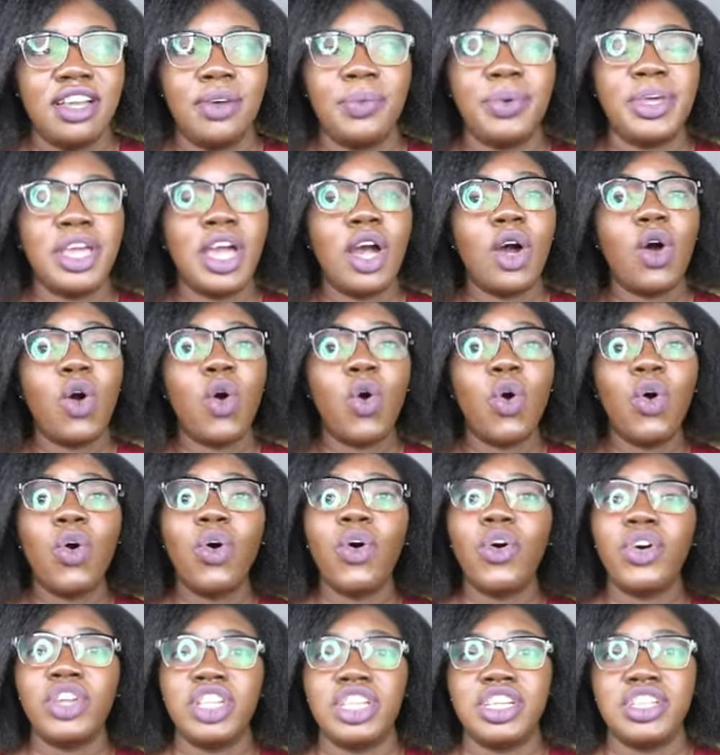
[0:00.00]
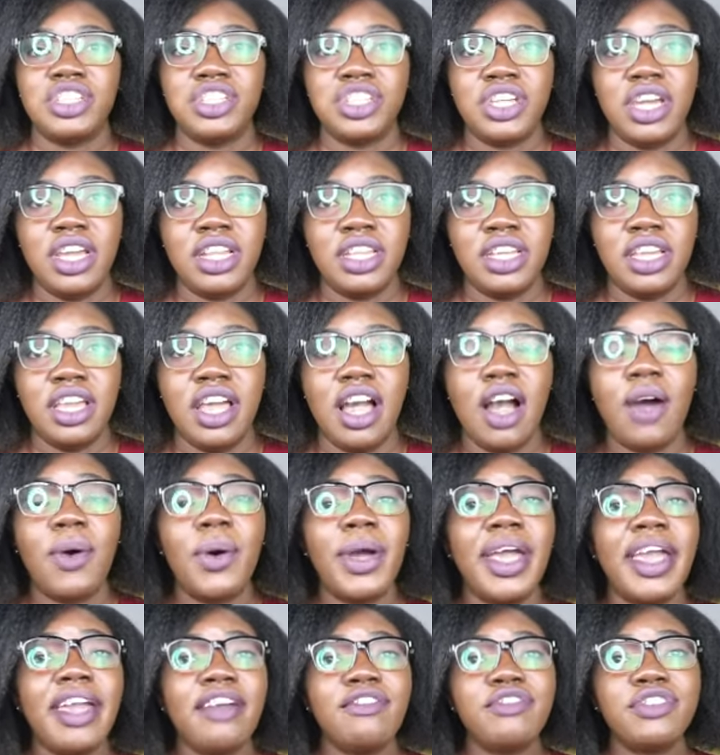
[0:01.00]
We are all on a journey.
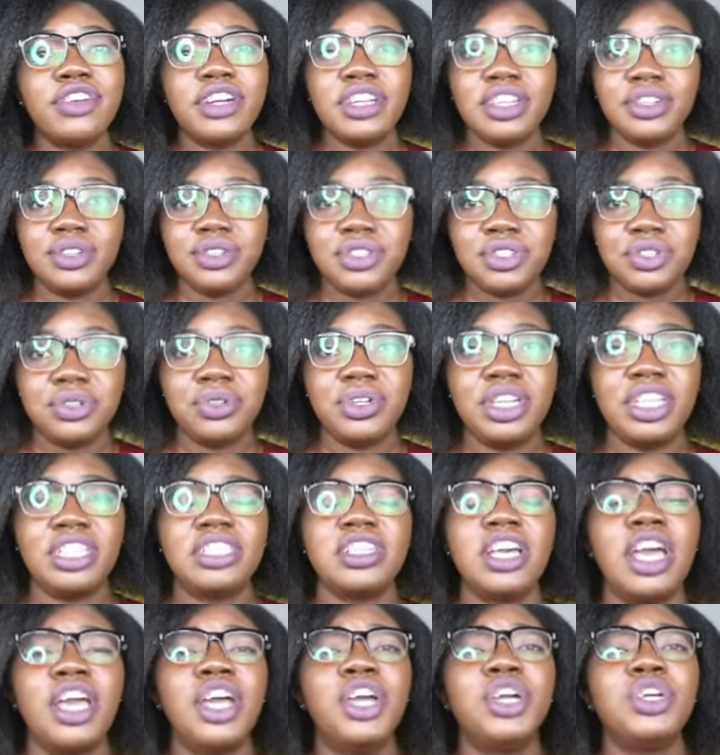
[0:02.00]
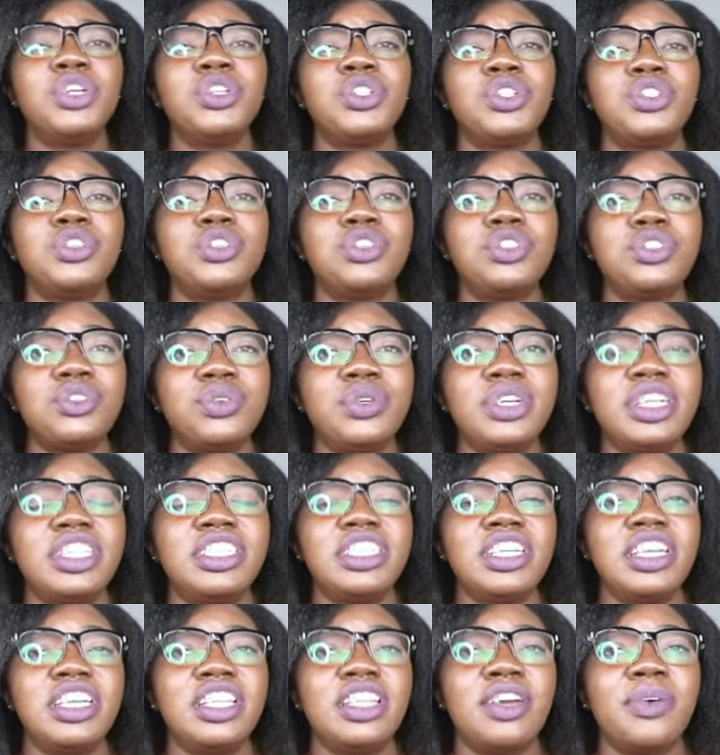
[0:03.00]
However you do it, you should do it
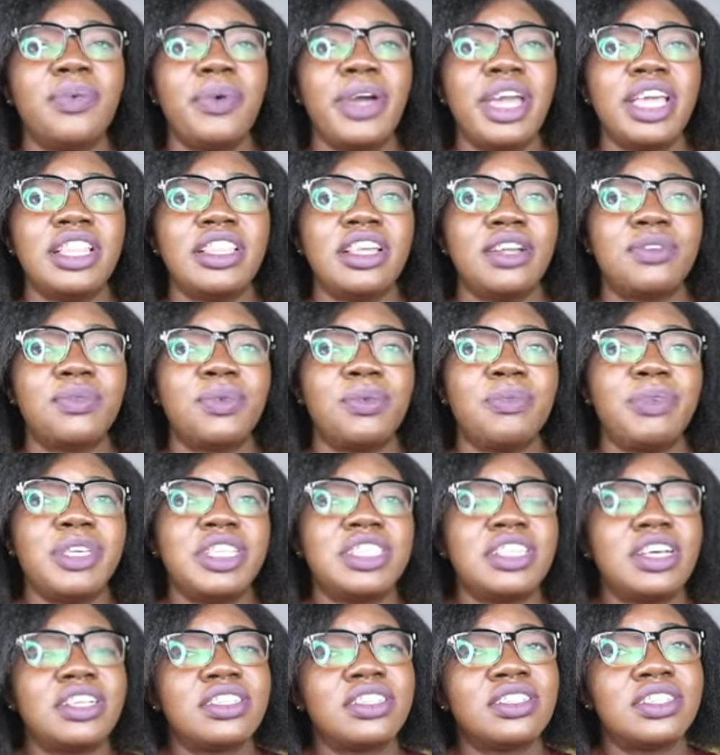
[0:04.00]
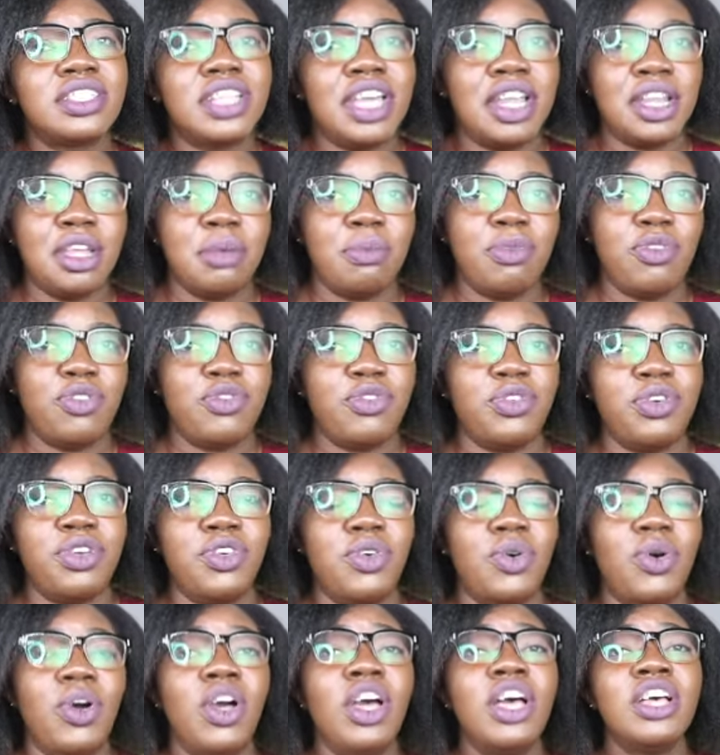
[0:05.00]
in a way that will be sustainable for
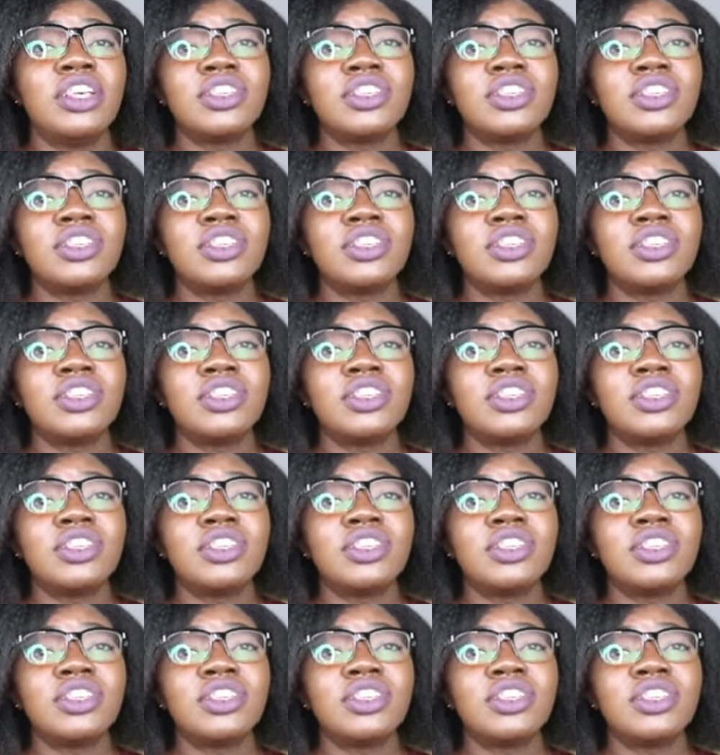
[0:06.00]
you.